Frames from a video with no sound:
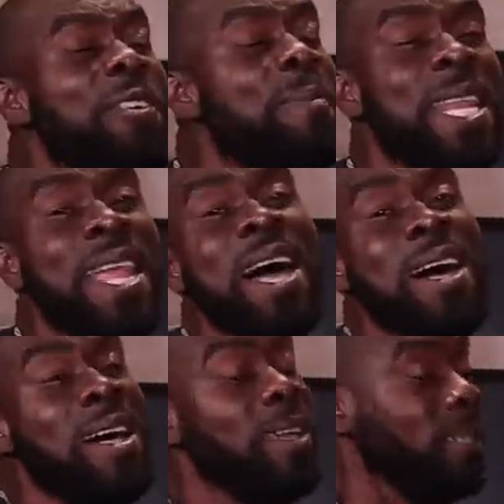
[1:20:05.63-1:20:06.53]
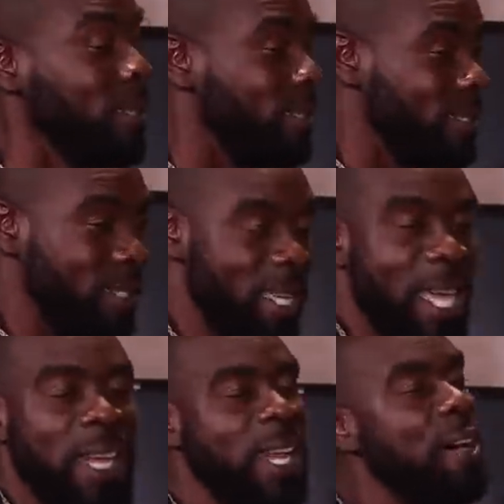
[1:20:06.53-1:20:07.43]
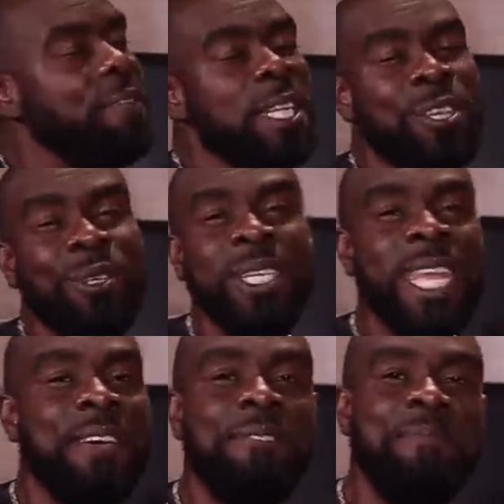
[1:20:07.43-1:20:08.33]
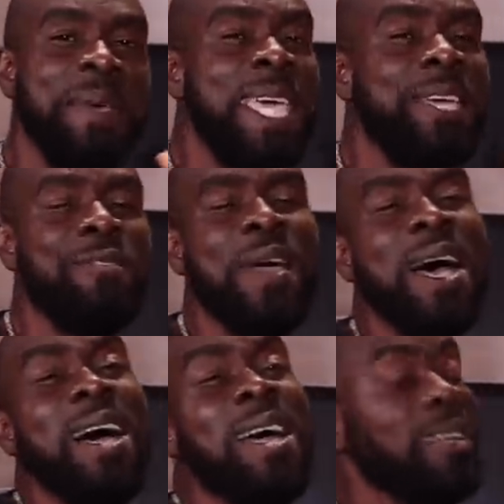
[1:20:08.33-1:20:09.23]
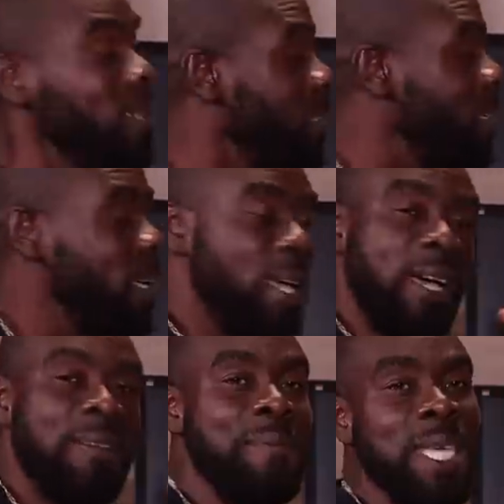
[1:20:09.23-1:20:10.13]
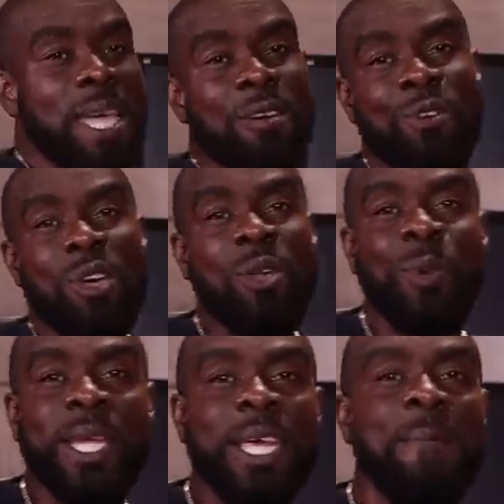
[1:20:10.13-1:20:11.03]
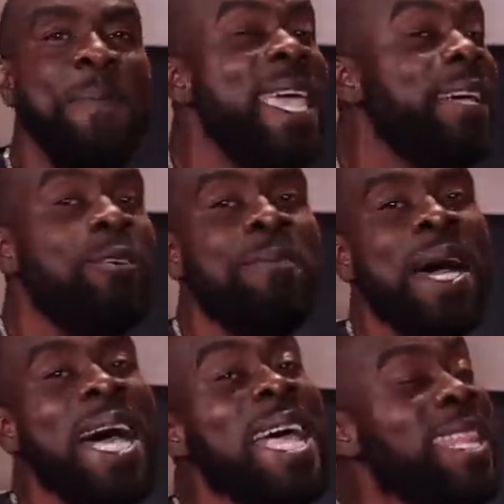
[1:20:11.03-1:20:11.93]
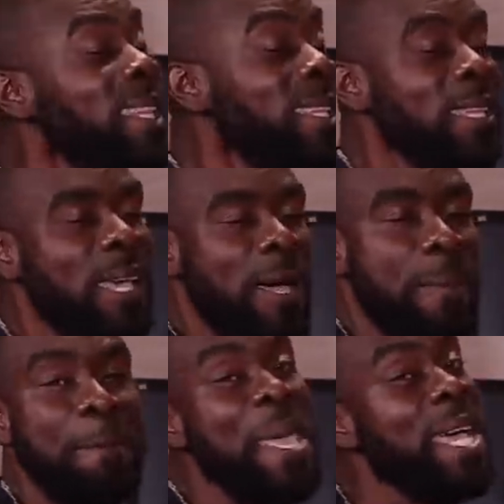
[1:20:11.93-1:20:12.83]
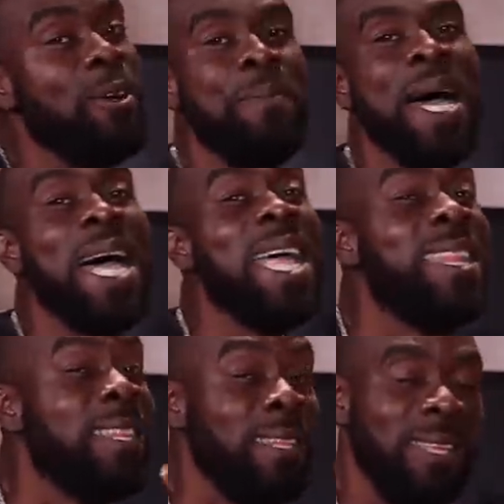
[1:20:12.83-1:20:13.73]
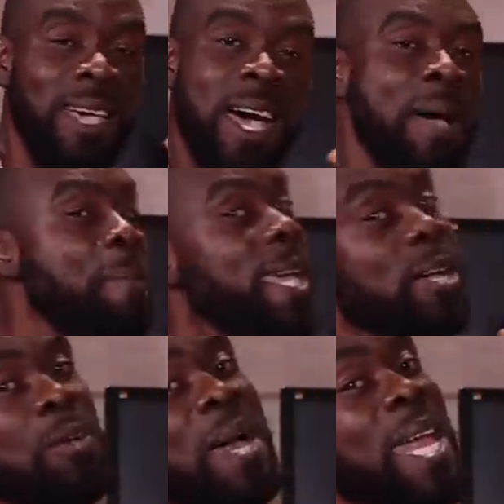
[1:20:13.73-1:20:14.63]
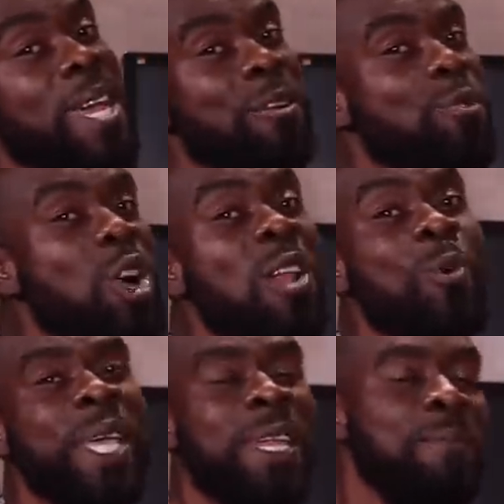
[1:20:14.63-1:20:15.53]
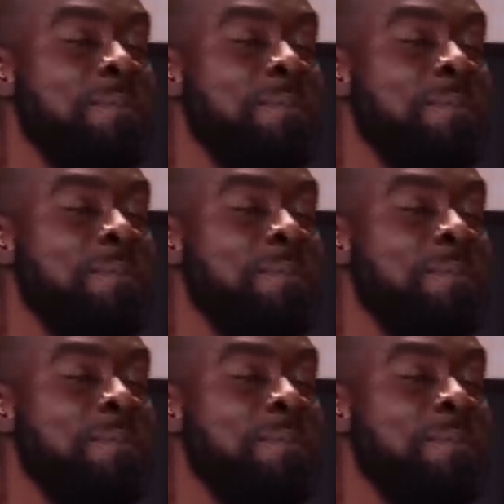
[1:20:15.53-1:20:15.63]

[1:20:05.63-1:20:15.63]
you belong. Loving you can never be wrong. I'm here roll with a big man, a big man, a big man. a roll with